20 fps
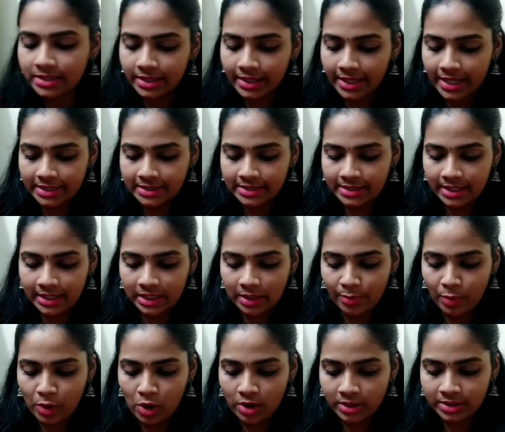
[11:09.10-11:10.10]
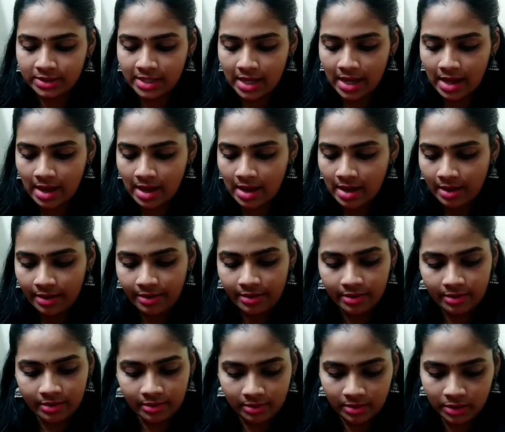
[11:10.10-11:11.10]
thing I see in the box are
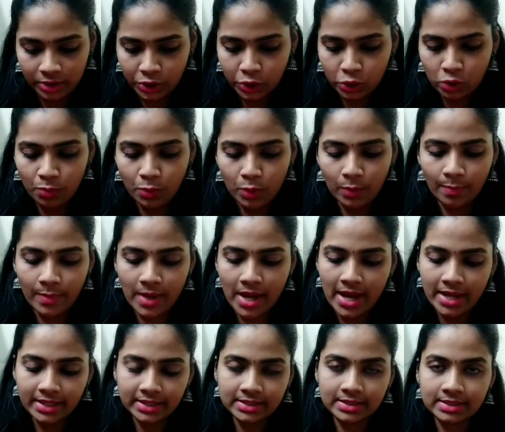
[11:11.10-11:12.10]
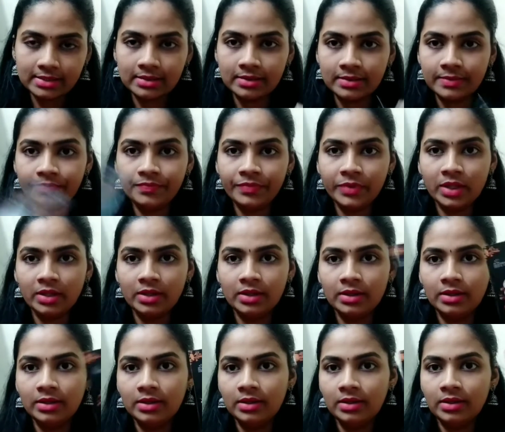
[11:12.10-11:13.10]
two bookmarks
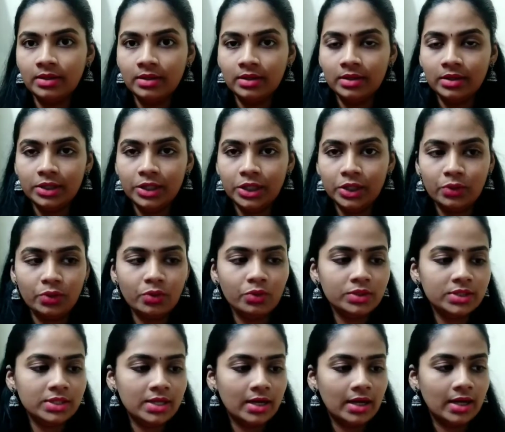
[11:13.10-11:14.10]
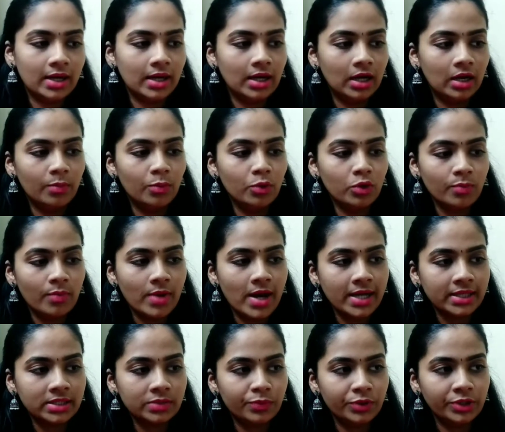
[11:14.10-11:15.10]
cute uh,
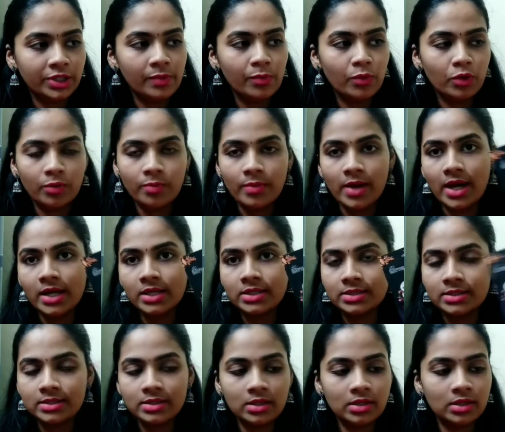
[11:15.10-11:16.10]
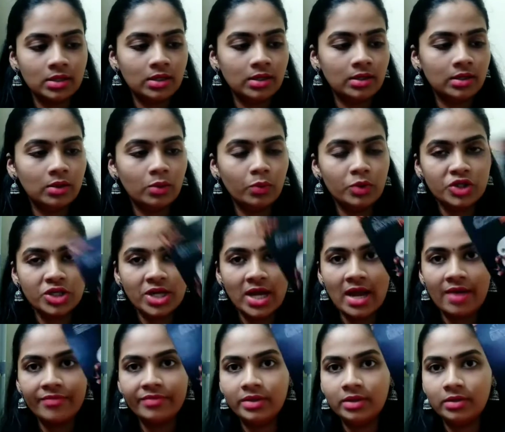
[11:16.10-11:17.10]
bookmarks pretty bookmarks which
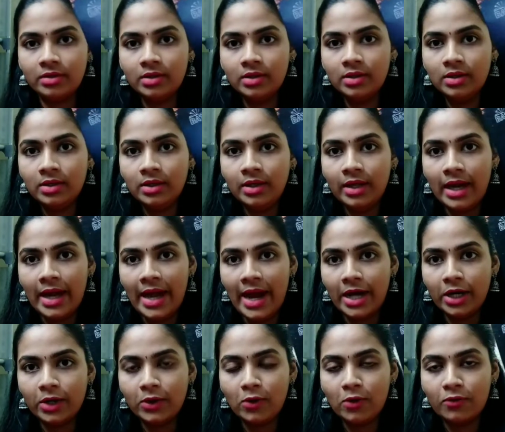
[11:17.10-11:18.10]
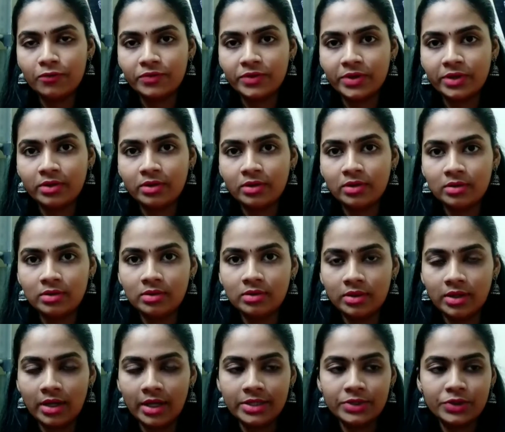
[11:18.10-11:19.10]
have the handle of the
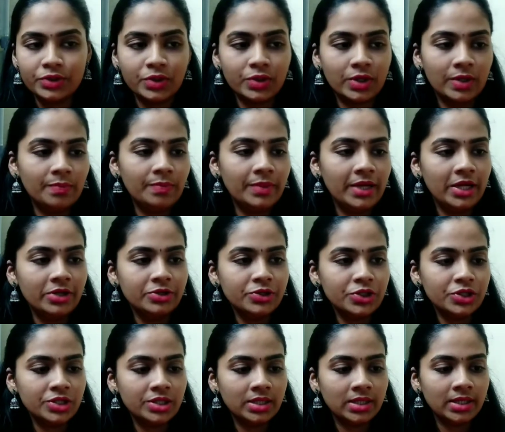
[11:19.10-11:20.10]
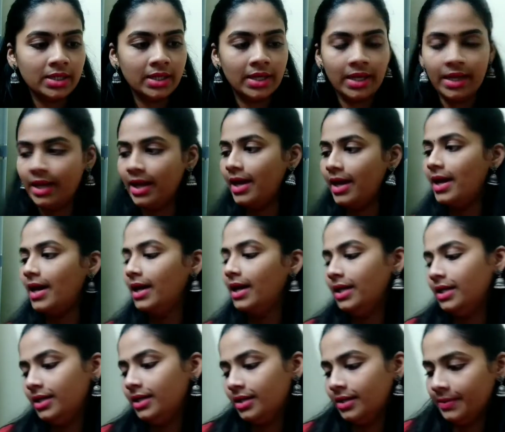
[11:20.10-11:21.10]
uh, Instagram page
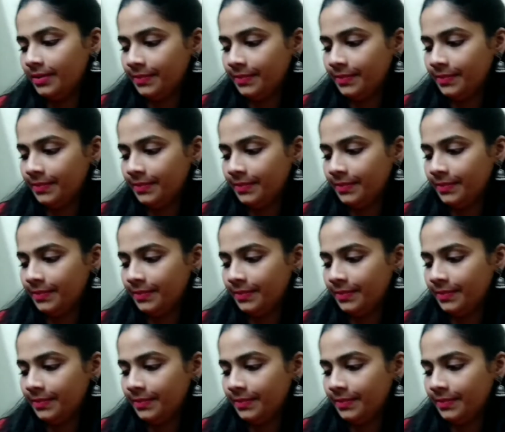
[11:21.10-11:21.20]
and